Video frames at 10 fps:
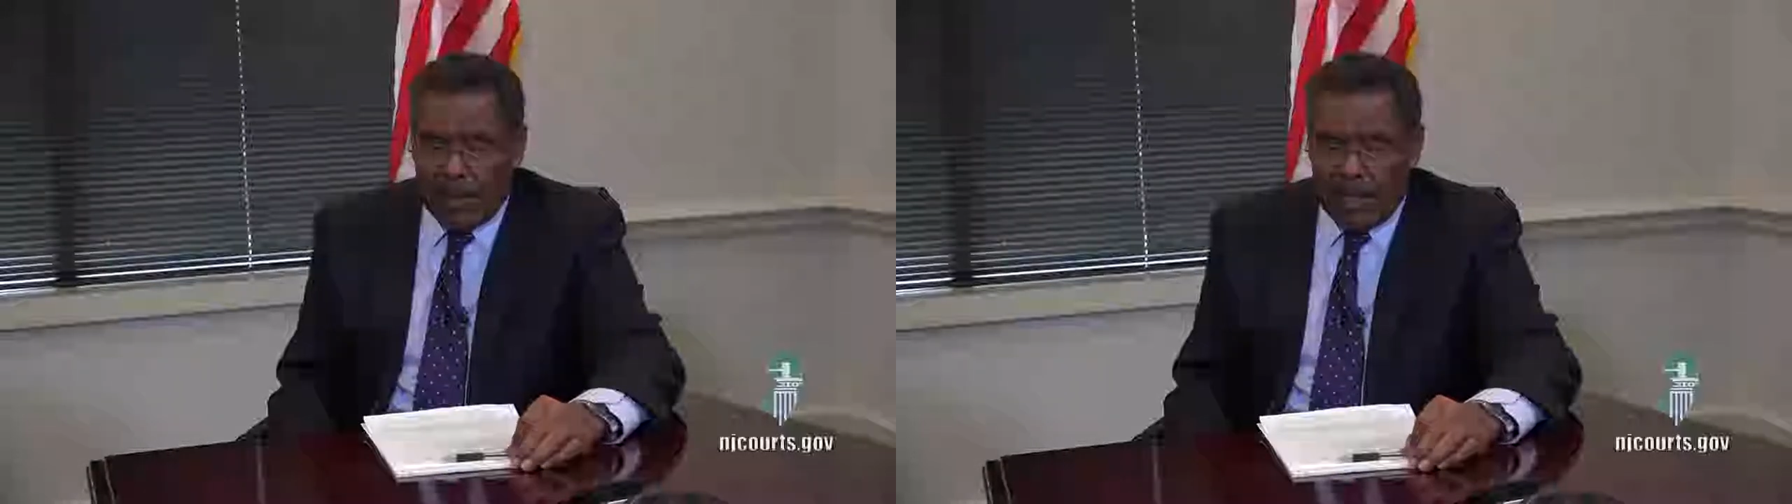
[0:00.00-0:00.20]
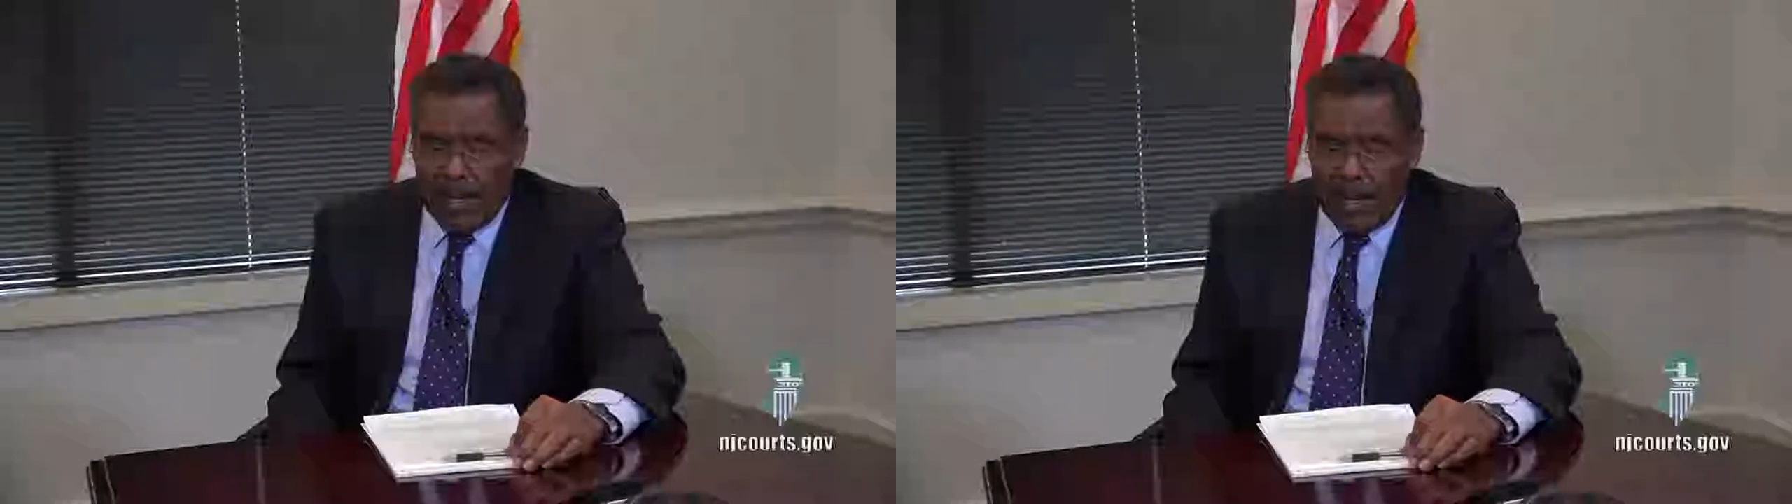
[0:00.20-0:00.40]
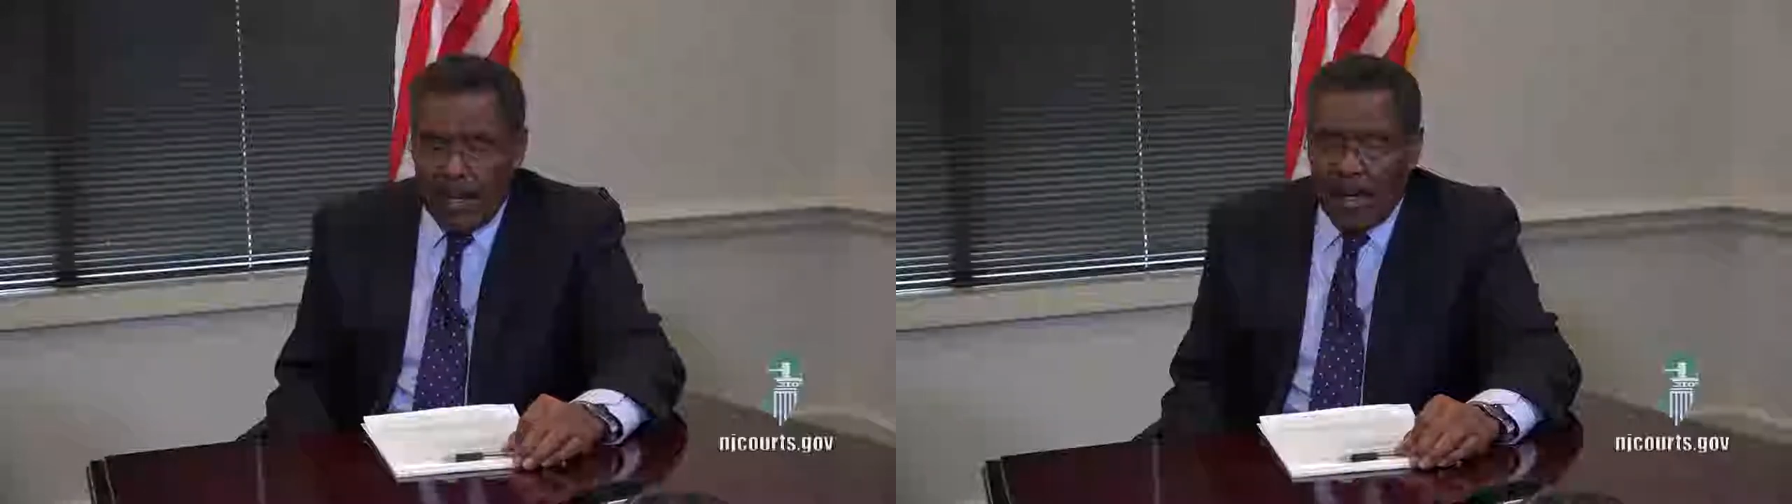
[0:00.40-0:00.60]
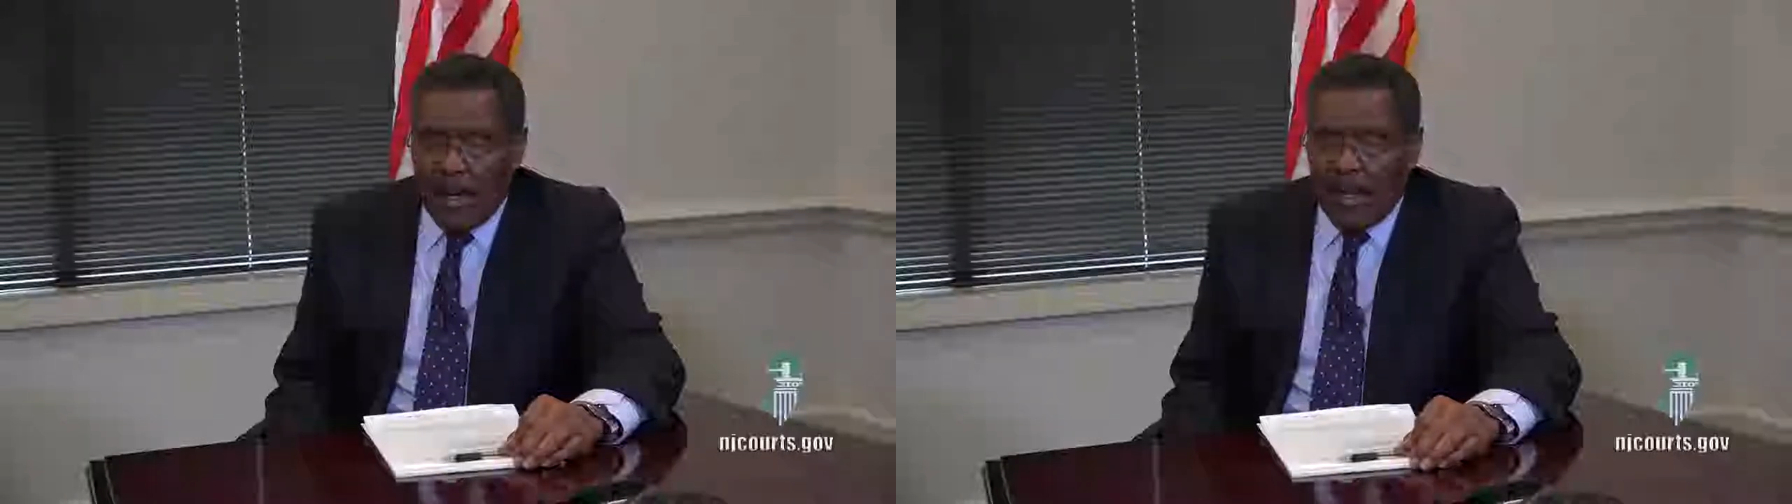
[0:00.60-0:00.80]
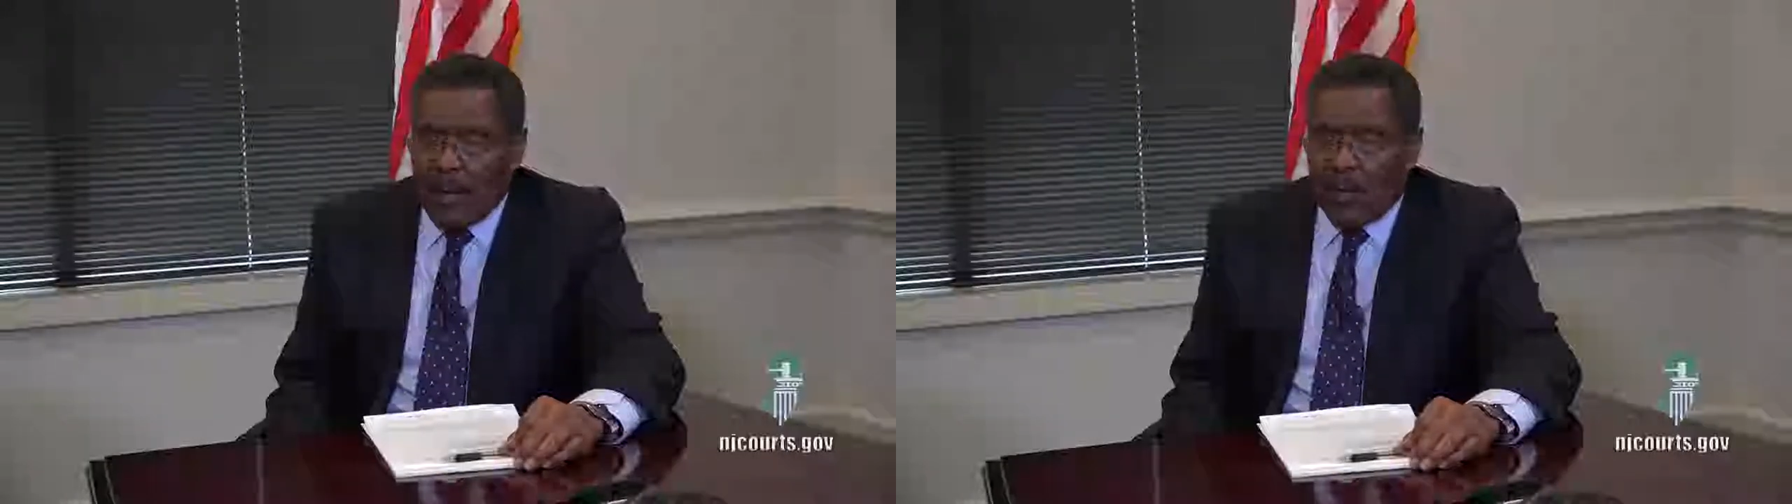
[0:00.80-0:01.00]
but
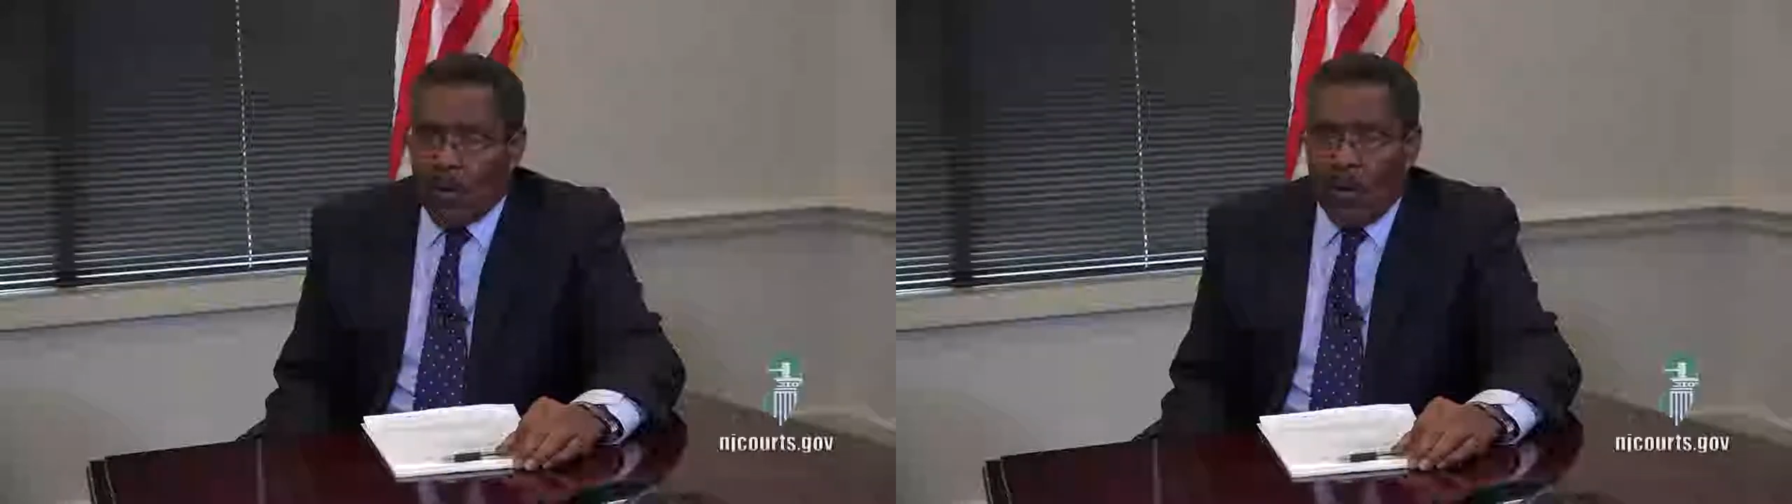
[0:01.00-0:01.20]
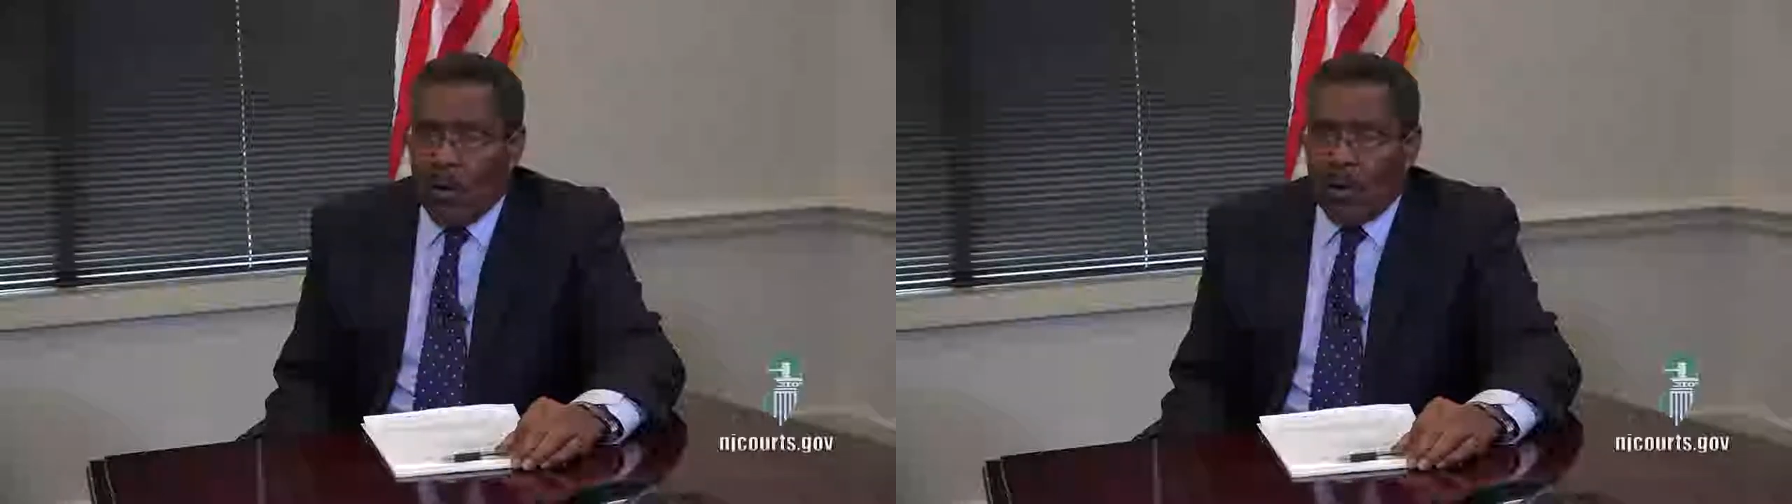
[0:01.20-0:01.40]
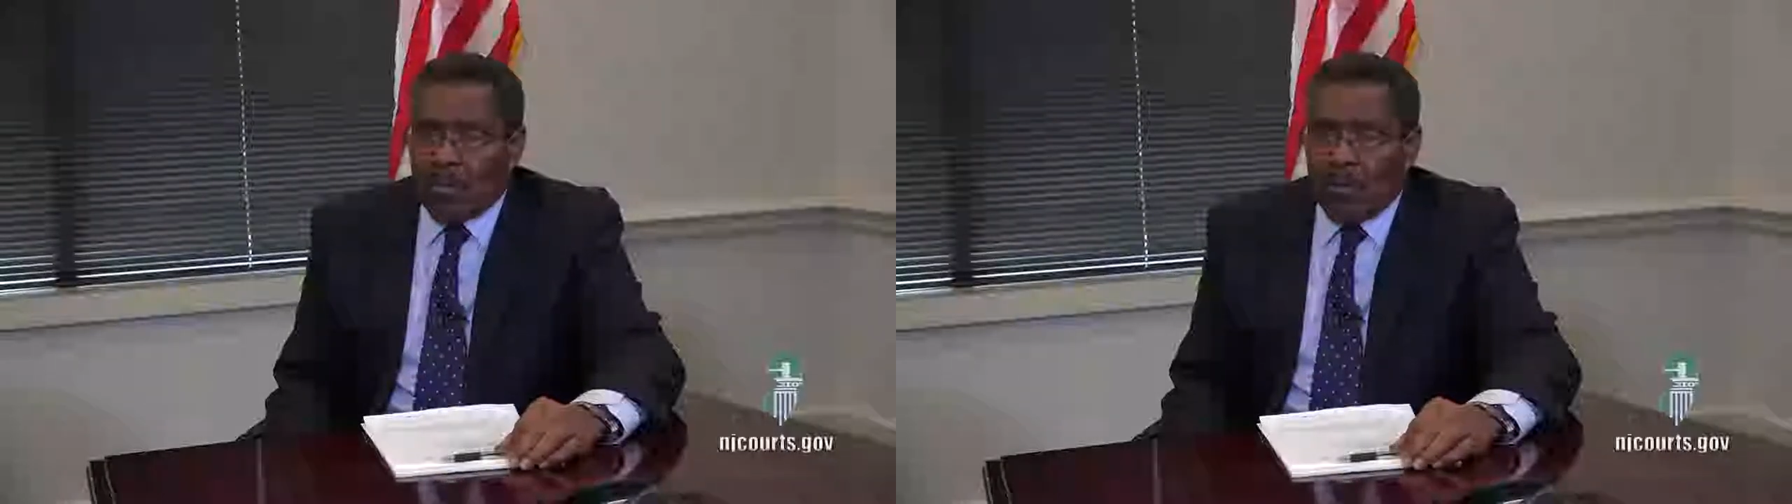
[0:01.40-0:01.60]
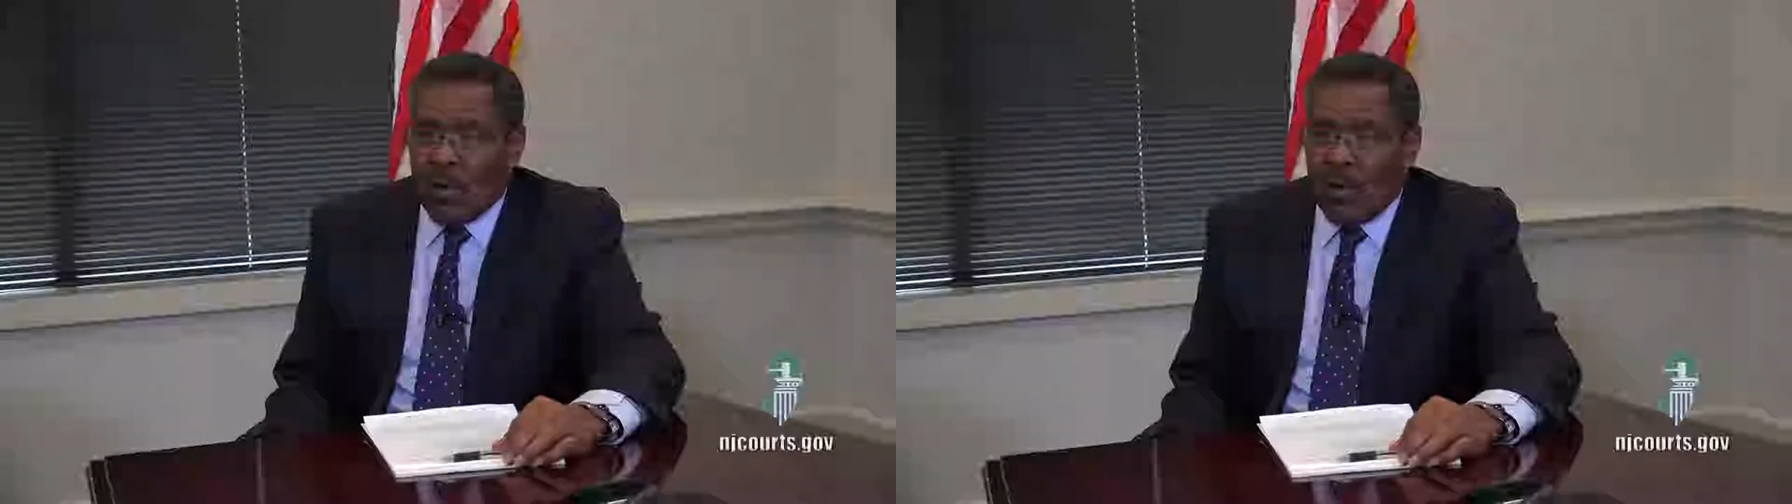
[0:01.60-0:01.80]
they were all